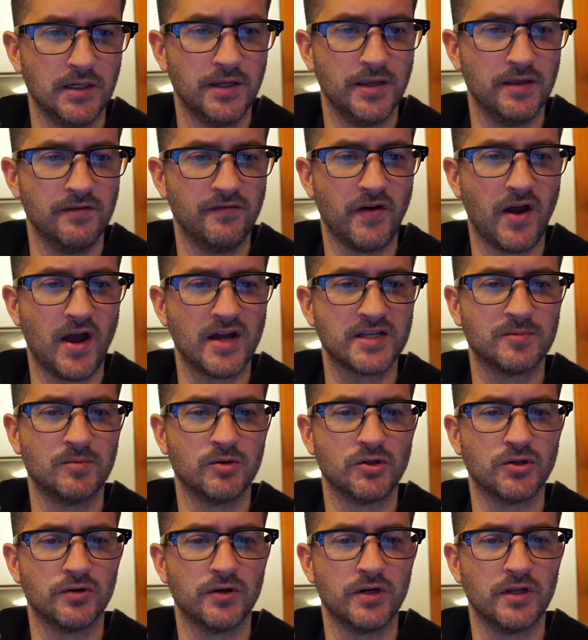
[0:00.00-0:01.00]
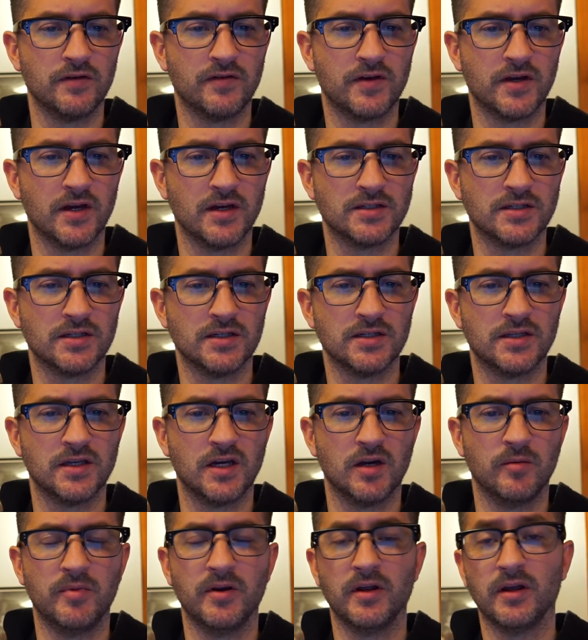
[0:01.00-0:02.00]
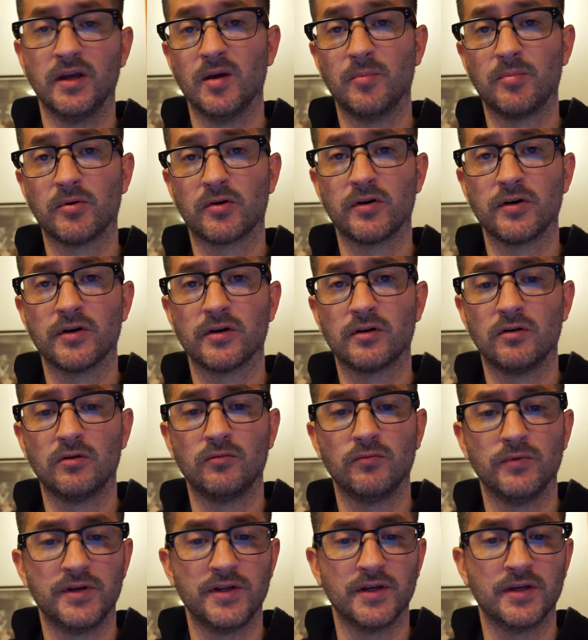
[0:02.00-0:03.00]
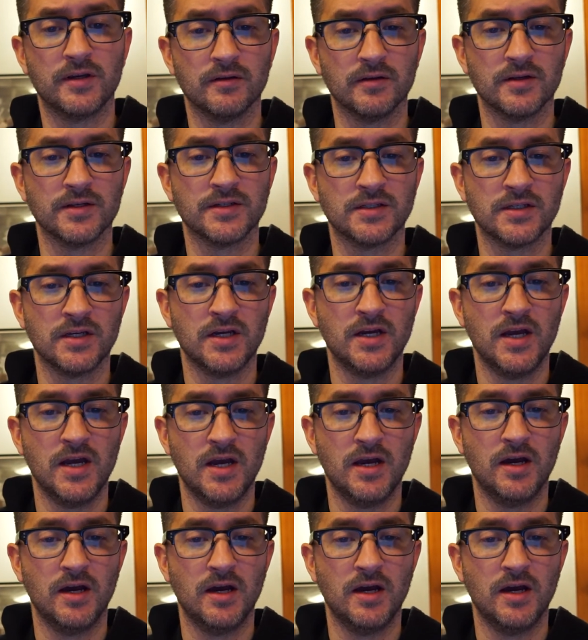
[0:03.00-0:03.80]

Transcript: In the vast majority of cases, they are being hypocritical, ridiculous,